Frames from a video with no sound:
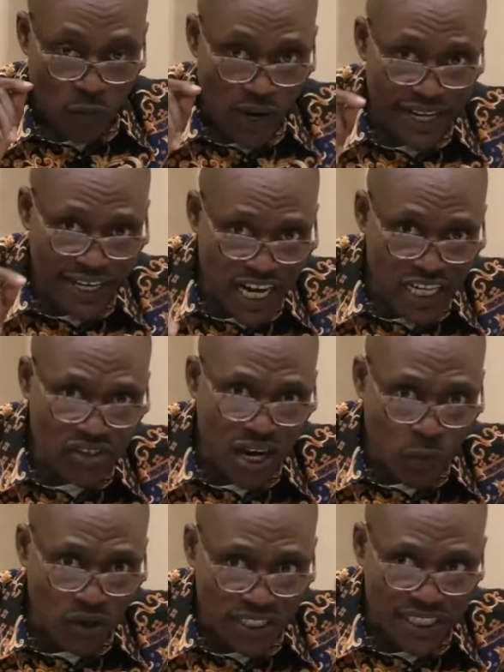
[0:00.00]
when
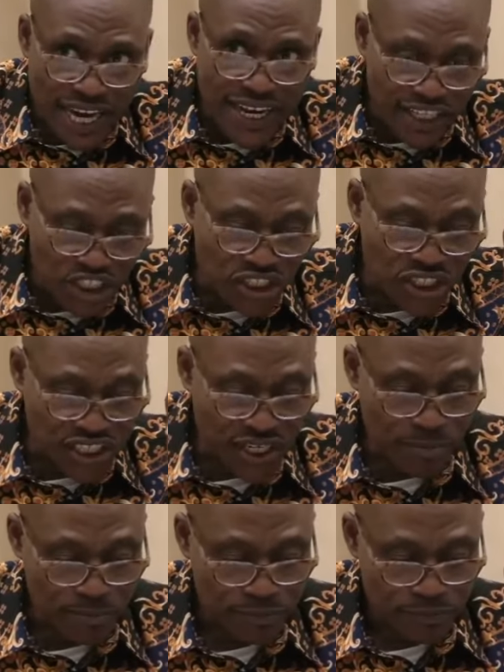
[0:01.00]
Israel was staying in
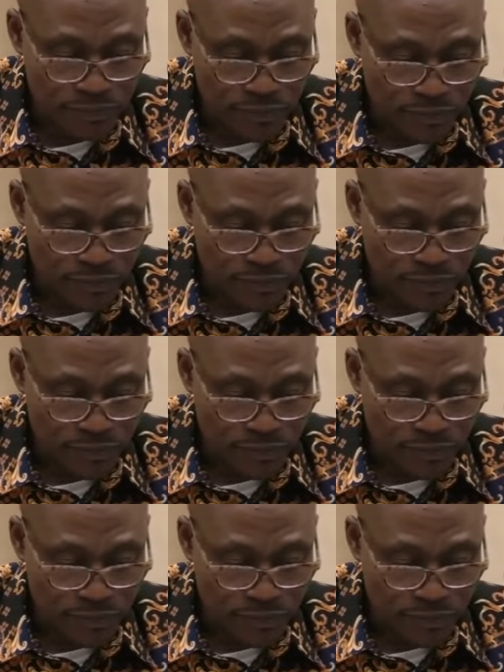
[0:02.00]
Shittim,